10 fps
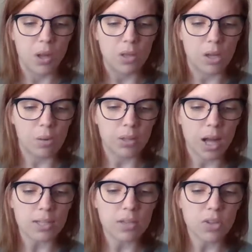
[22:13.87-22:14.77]
There were
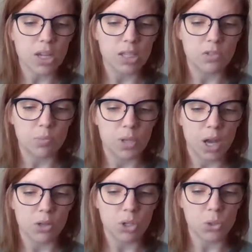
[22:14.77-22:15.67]
lots of kids from the
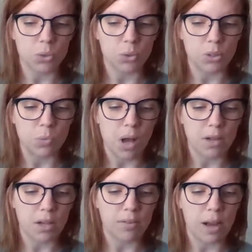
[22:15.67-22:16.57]
other schools
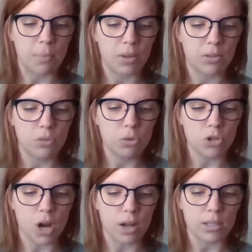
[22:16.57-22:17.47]
walking around by the food
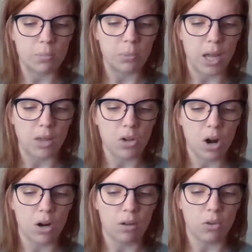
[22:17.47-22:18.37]
trucks, playing the
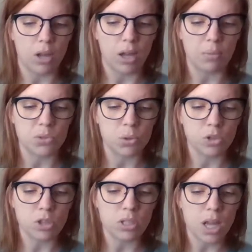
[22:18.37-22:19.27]
carnival games, or
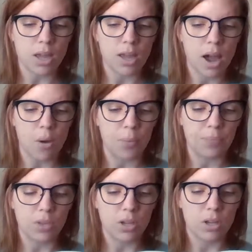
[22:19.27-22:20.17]
just hanging out.
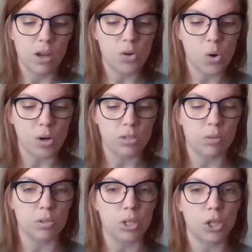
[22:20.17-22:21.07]
Of course, there
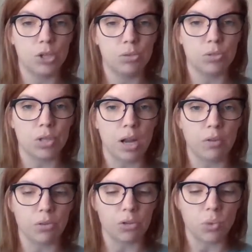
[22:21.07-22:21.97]
was a huge line
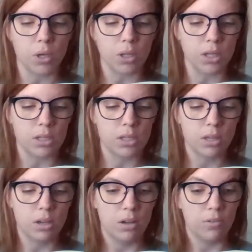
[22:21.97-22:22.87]
for the toilets.
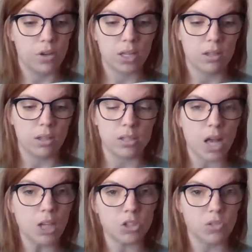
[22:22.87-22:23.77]
"Forget this,
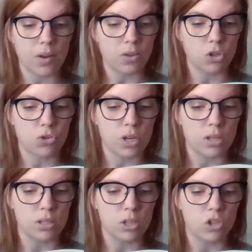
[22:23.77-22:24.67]
I'll just find a tree,"
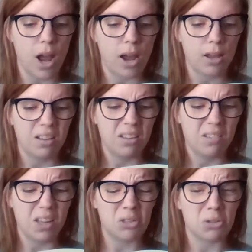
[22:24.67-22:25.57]
said Jack.
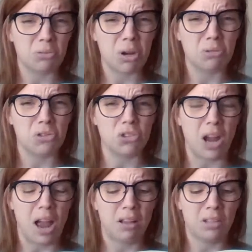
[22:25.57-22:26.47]
"That's gross,
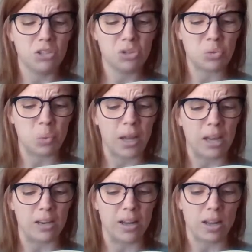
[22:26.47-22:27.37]
Jack. Let's just
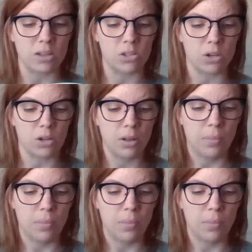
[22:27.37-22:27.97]
wait," I answered.